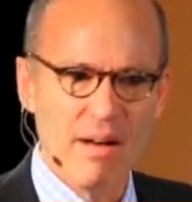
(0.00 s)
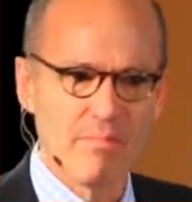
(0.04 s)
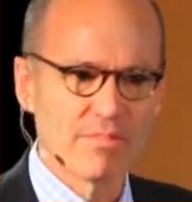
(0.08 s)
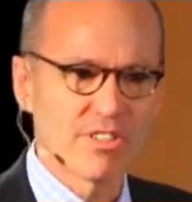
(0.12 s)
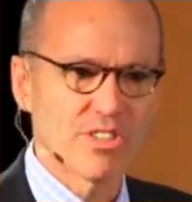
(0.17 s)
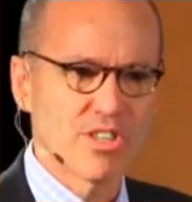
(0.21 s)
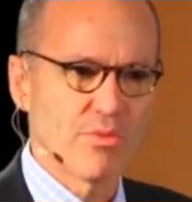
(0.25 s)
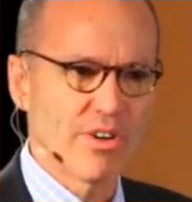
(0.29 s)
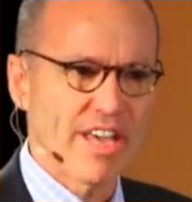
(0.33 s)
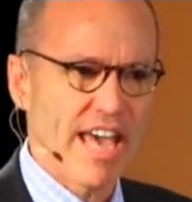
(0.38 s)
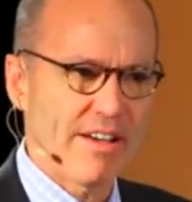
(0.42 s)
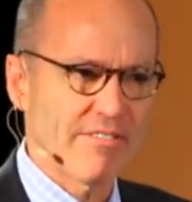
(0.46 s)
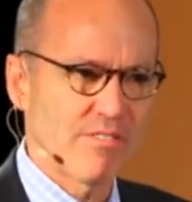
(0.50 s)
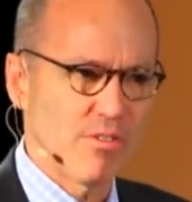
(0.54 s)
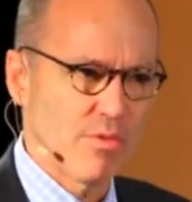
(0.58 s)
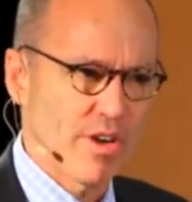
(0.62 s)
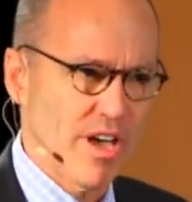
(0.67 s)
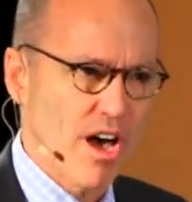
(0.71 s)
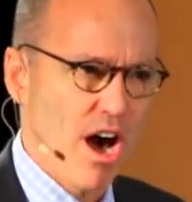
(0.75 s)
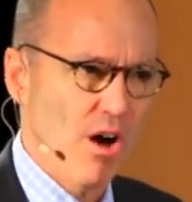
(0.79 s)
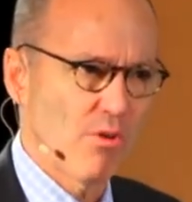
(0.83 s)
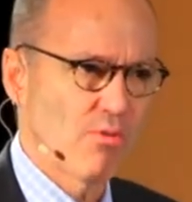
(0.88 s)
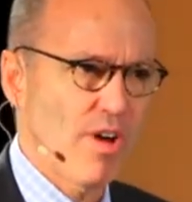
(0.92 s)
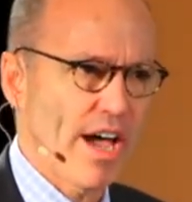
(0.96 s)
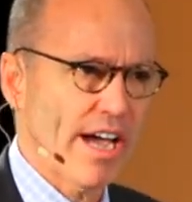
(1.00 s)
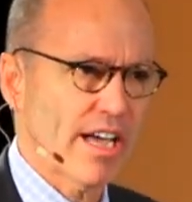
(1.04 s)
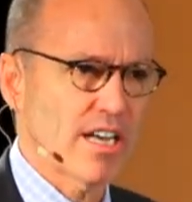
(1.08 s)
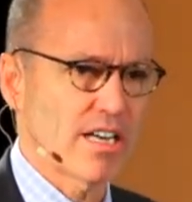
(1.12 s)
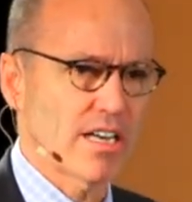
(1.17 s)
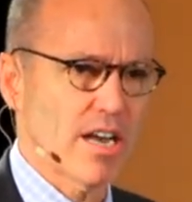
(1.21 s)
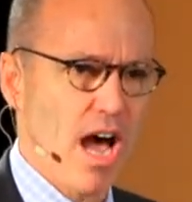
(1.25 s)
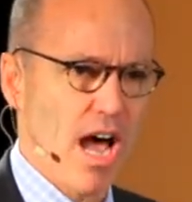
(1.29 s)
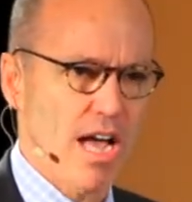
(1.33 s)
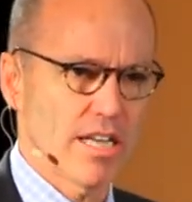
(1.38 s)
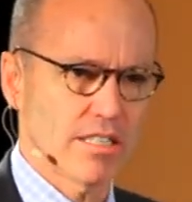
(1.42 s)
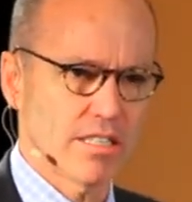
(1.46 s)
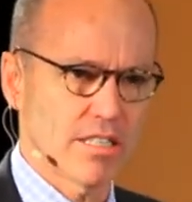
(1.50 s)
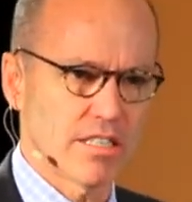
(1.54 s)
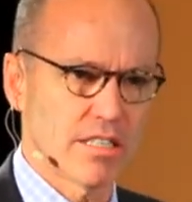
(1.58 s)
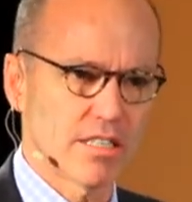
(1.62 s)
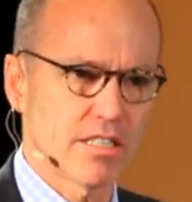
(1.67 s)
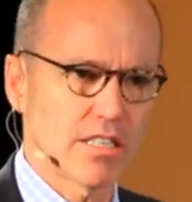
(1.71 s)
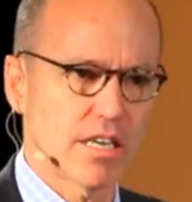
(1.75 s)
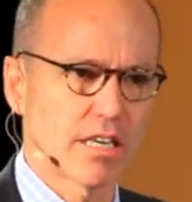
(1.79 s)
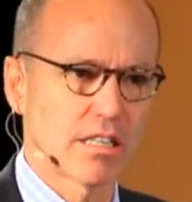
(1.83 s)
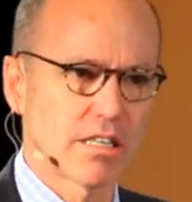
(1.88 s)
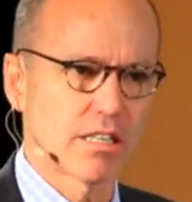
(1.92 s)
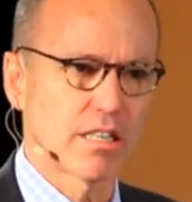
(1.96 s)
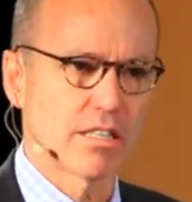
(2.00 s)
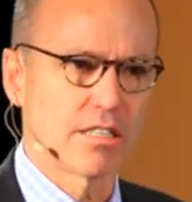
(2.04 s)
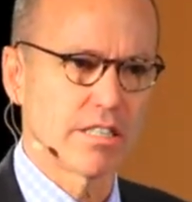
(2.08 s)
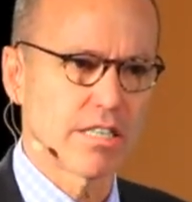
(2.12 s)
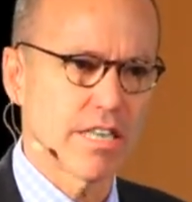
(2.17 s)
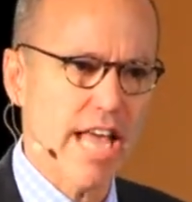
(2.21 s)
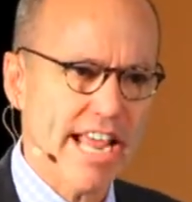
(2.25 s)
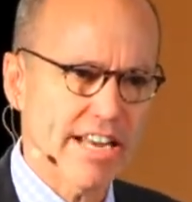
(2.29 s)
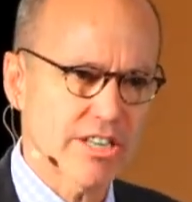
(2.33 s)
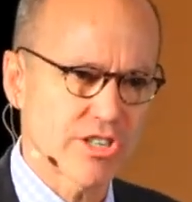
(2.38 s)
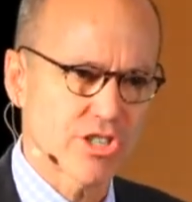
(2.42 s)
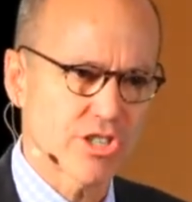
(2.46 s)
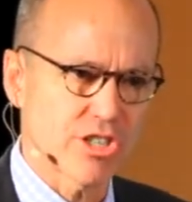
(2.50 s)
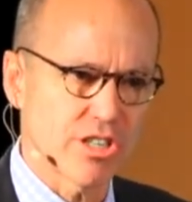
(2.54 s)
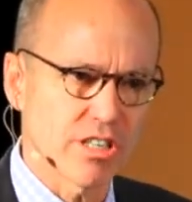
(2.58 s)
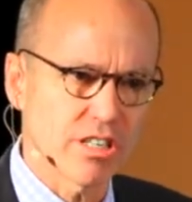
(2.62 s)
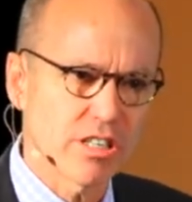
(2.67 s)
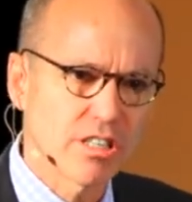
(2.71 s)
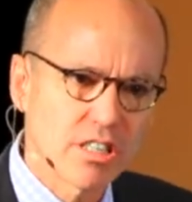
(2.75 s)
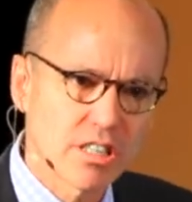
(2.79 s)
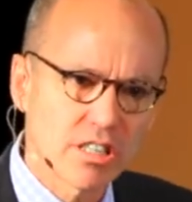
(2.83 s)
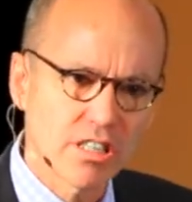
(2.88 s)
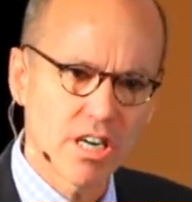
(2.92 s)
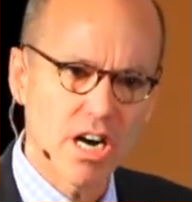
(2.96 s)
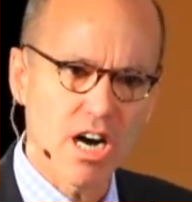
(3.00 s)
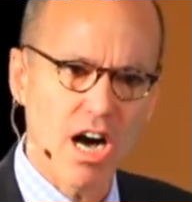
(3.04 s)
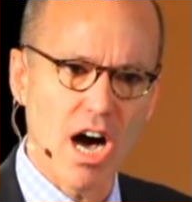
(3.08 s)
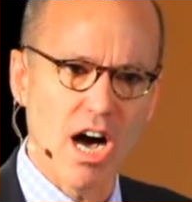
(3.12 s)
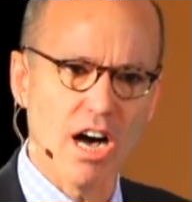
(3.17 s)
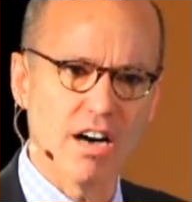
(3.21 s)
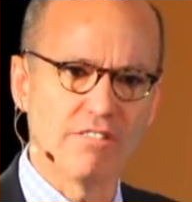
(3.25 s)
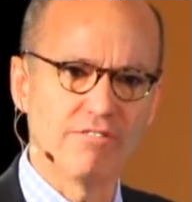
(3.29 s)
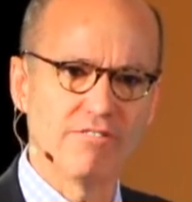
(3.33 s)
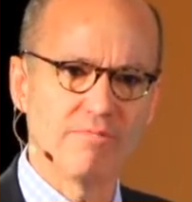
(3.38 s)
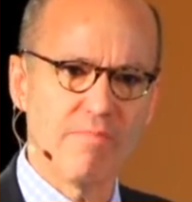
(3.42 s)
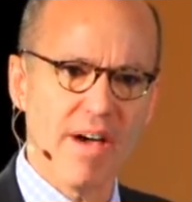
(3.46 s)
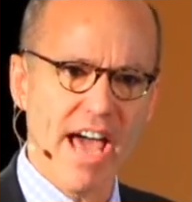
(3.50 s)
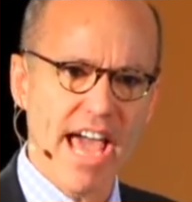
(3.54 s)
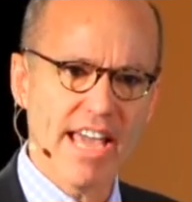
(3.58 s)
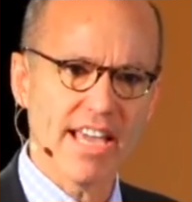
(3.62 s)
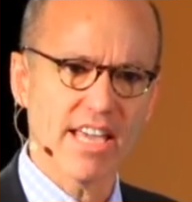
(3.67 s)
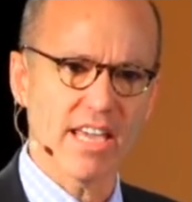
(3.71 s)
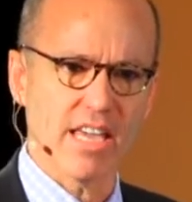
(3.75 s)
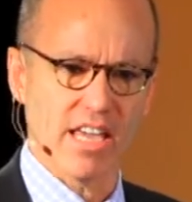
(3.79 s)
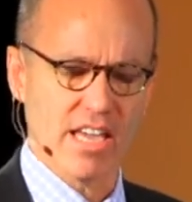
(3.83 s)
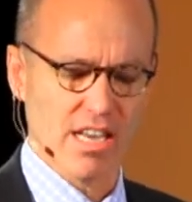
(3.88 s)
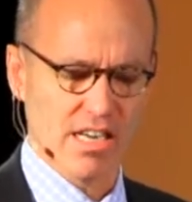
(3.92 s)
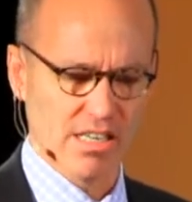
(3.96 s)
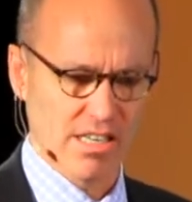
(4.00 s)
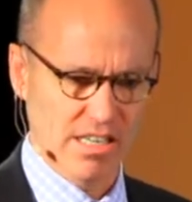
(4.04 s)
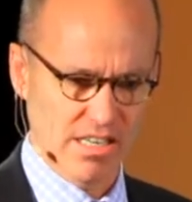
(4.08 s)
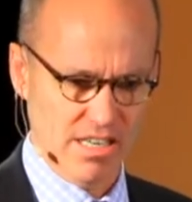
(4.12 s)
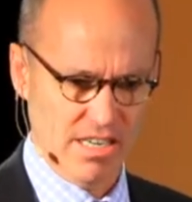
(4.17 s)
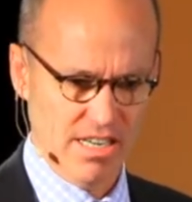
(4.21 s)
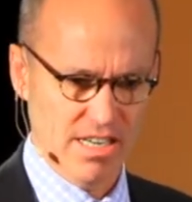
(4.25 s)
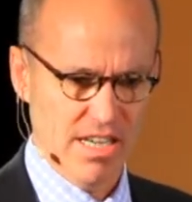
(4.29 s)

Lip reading: So we all recognize the cyclical nature of banking.